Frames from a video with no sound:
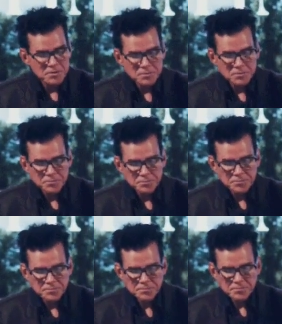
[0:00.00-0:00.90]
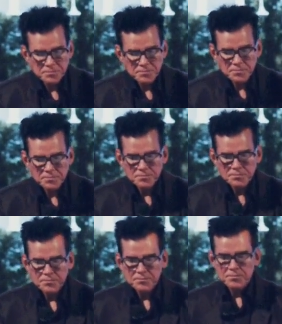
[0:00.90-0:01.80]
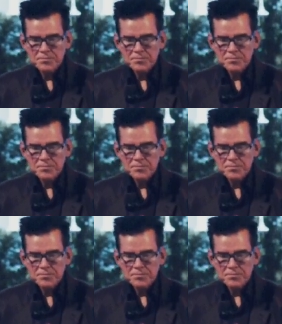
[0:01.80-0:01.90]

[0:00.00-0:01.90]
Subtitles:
(no one is talking)